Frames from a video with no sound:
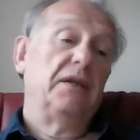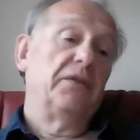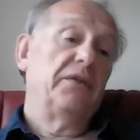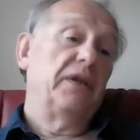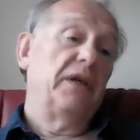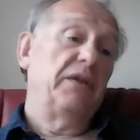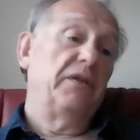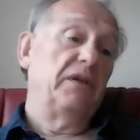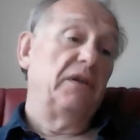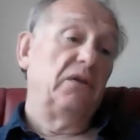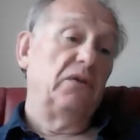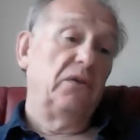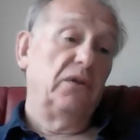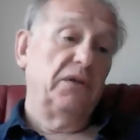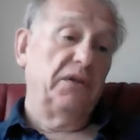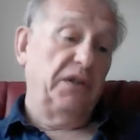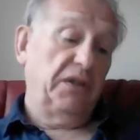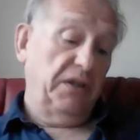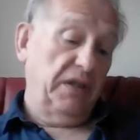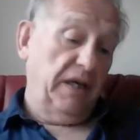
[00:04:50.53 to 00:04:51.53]
Then the
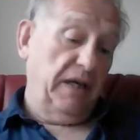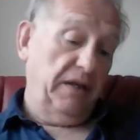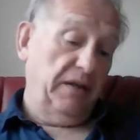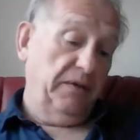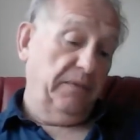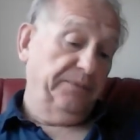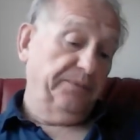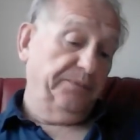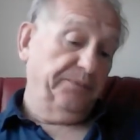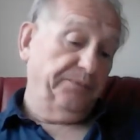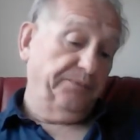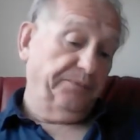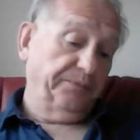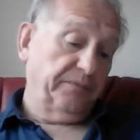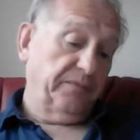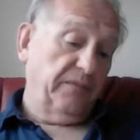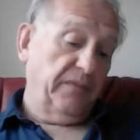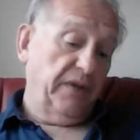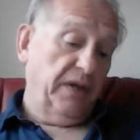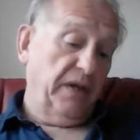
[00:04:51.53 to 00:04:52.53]
Lord said,
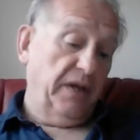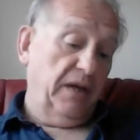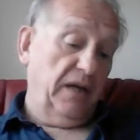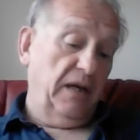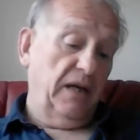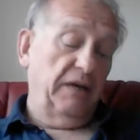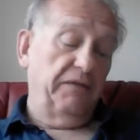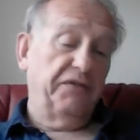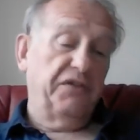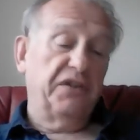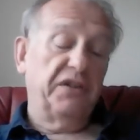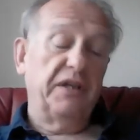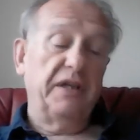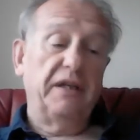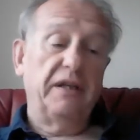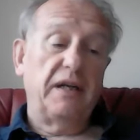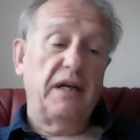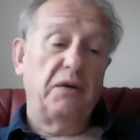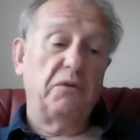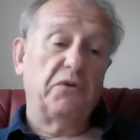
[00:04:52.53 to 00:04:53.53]
I have
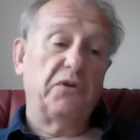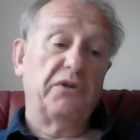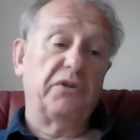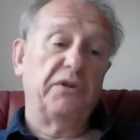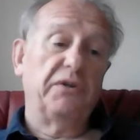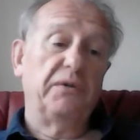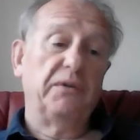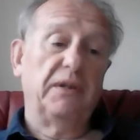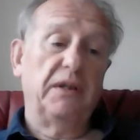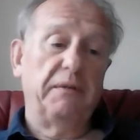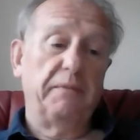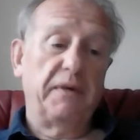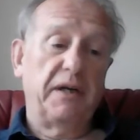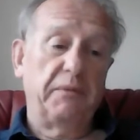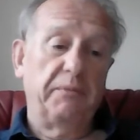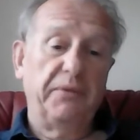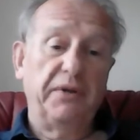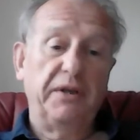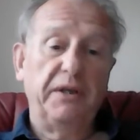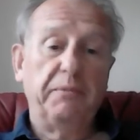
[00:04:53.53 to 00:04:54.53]
seen how cruelly my
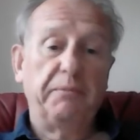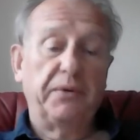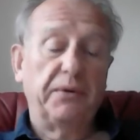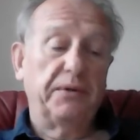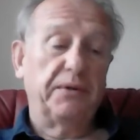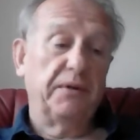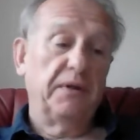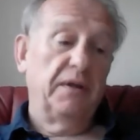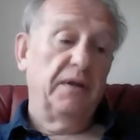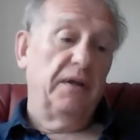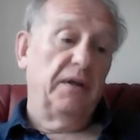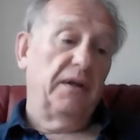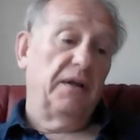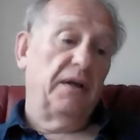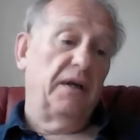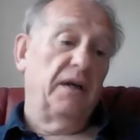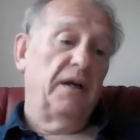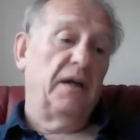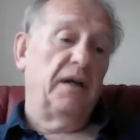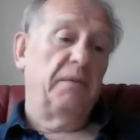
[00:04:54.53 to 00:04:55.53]
people
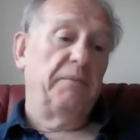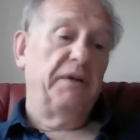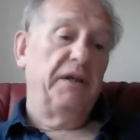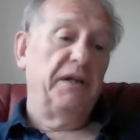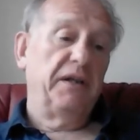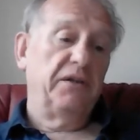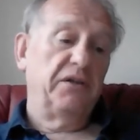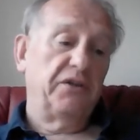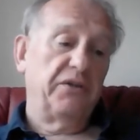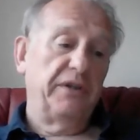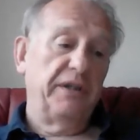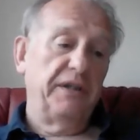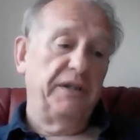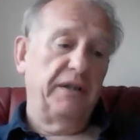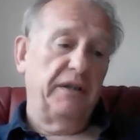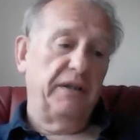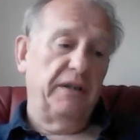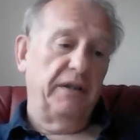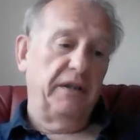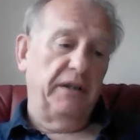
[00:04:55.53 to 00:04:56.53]
are being
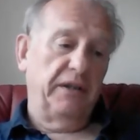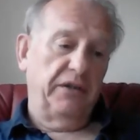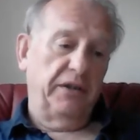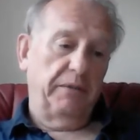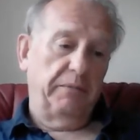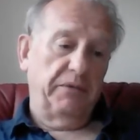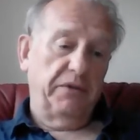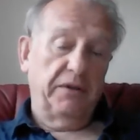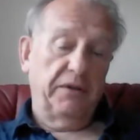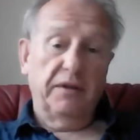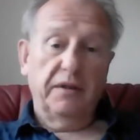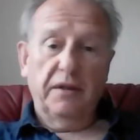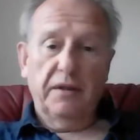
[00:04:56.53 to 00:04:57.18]
treated in Egypt.